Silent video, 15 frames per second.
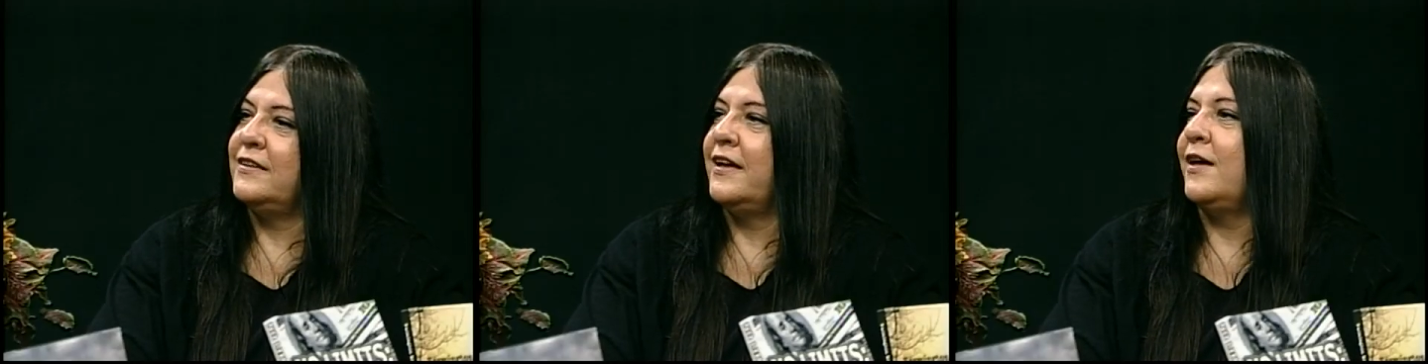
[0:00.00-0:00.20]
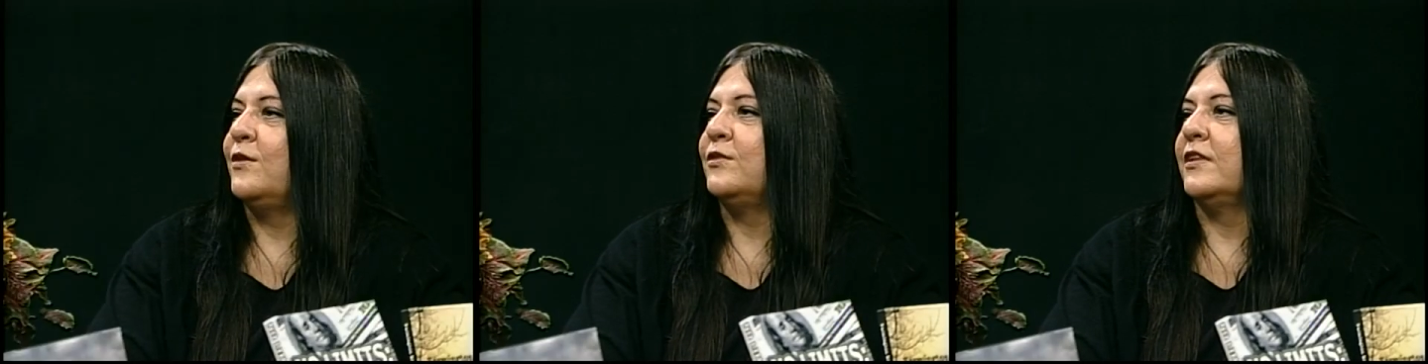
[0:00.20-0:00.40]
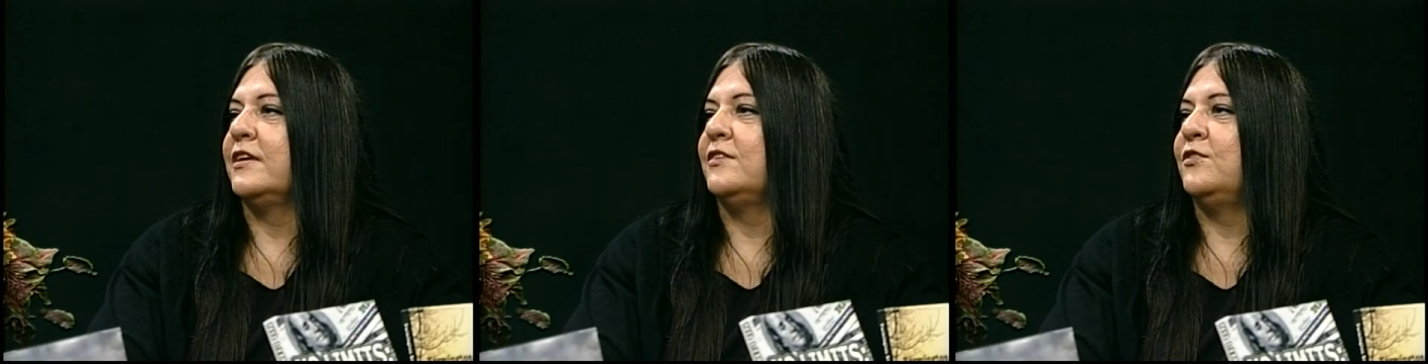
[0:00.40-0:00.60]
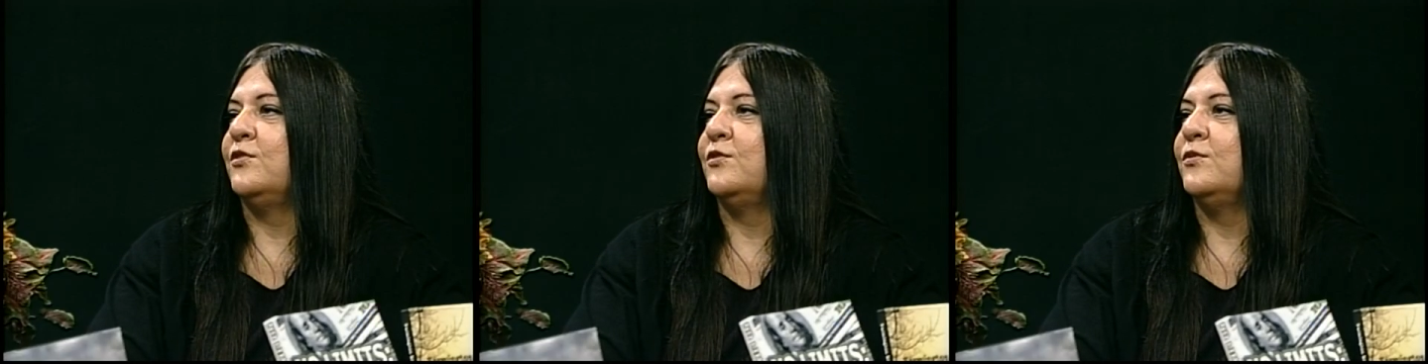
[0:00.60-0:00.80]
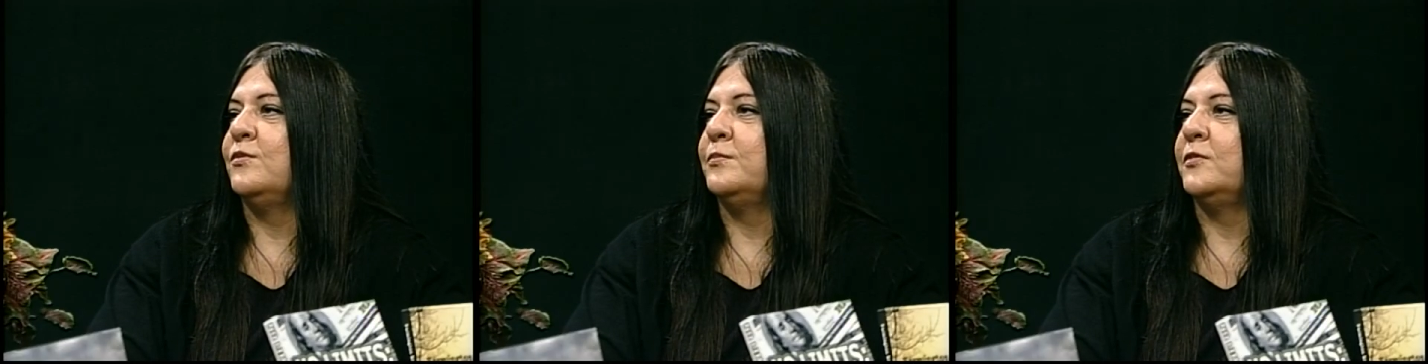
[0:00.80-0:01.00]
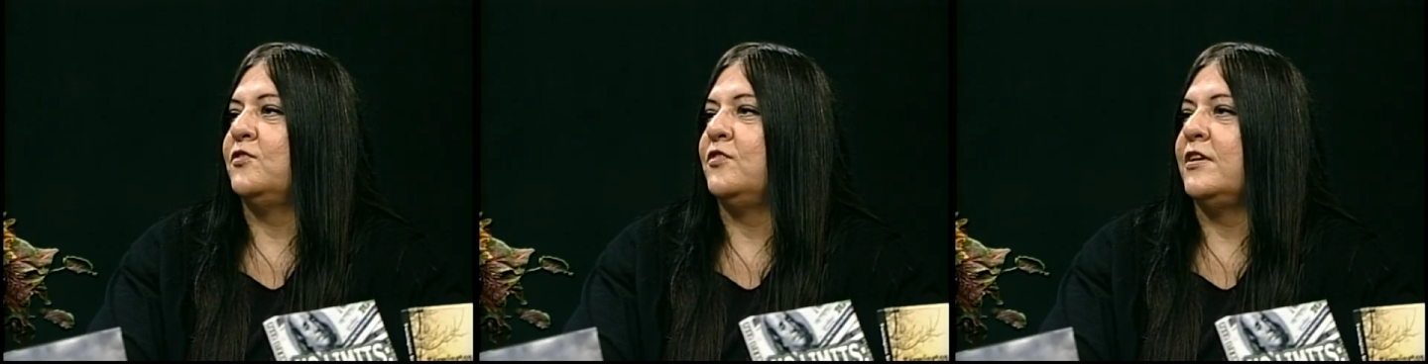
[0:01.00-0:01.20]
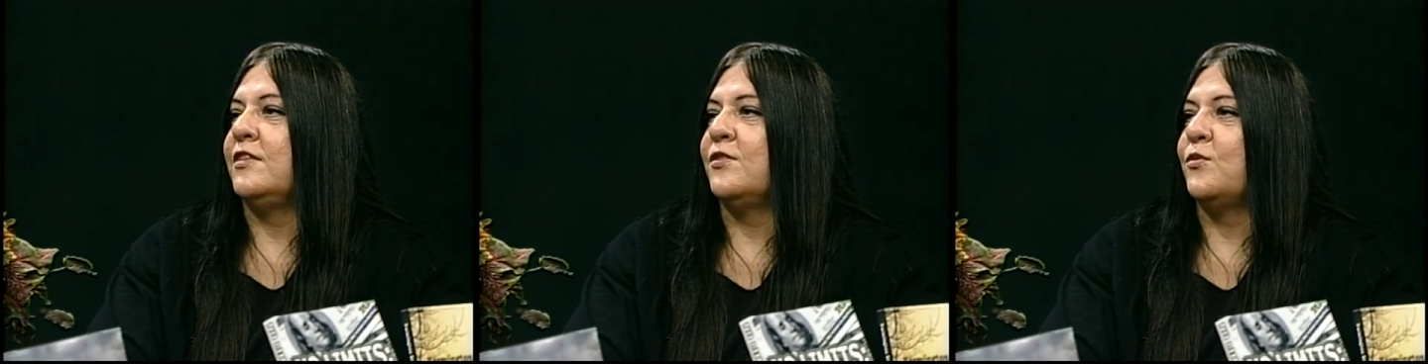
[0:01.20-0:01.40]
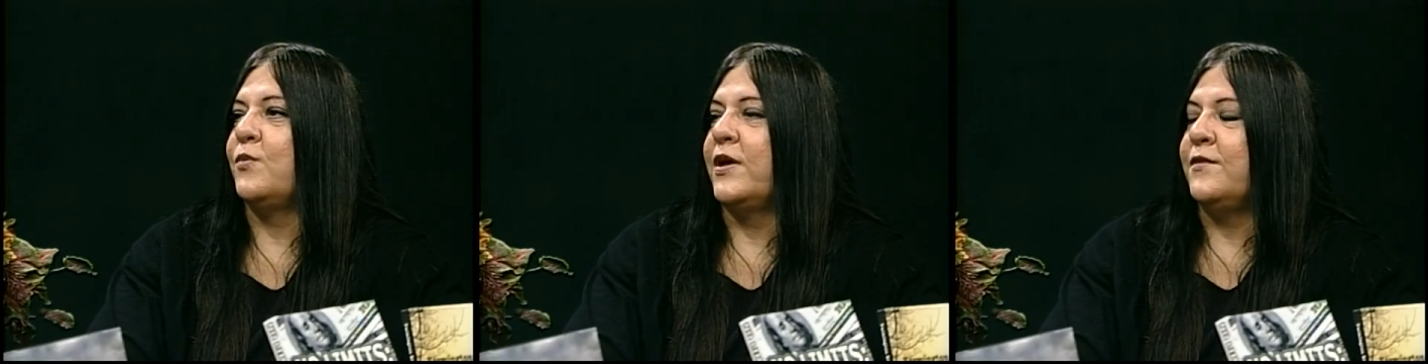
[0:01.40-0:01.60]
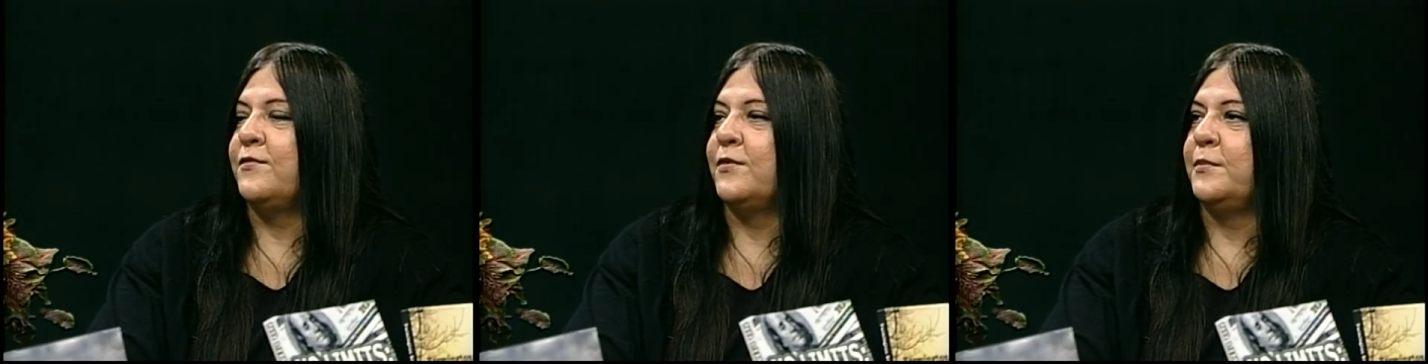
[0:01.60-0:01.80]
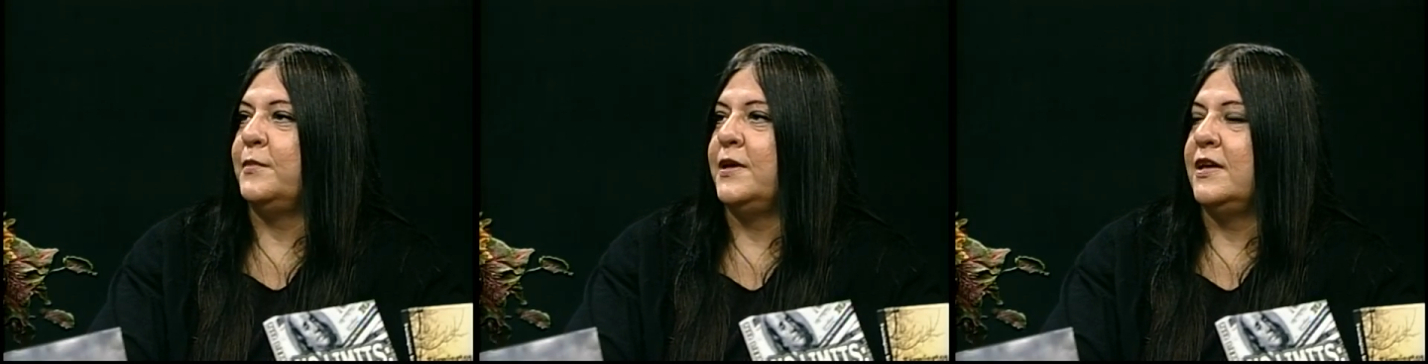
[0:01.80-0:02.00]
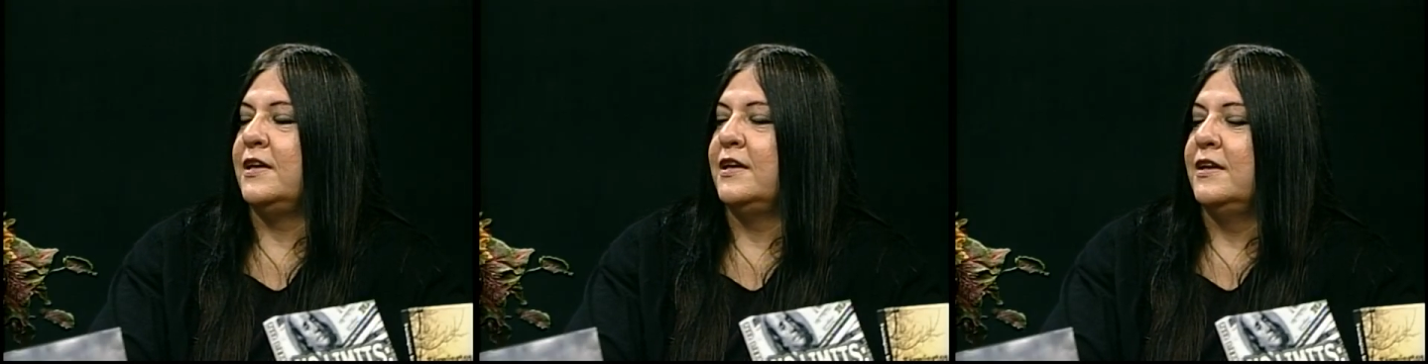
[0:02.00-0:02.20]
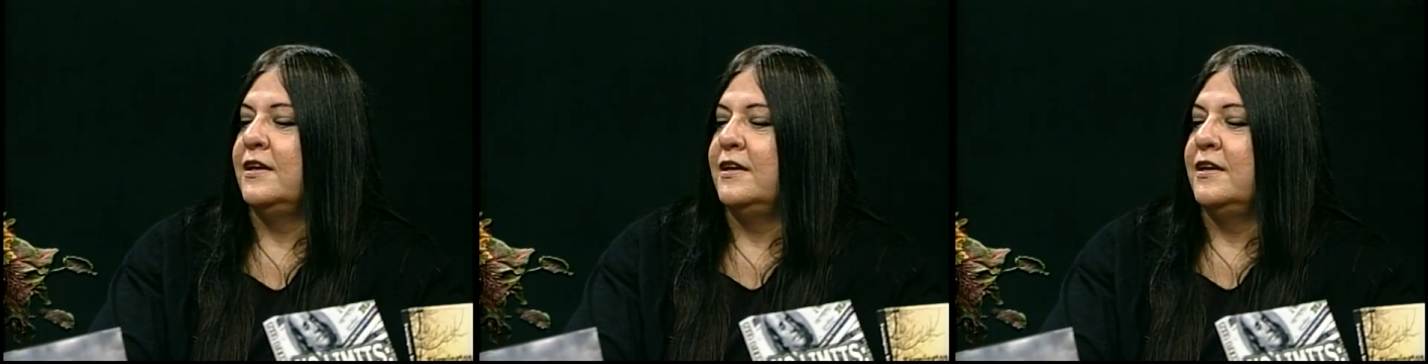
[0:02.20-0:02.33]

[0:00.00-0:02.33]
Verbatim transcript: down like two machines away from me,